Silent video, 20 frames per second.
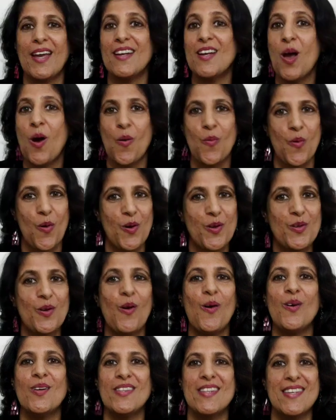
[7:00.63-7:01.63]
can avoid
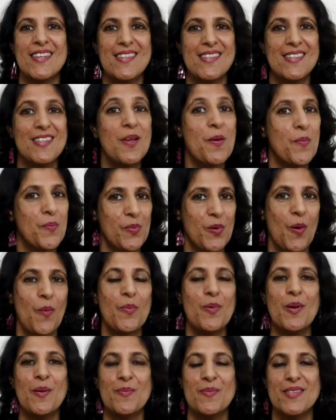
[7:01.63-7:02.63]
all these
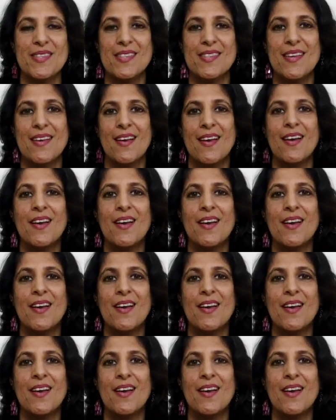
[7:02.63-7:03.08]
problems.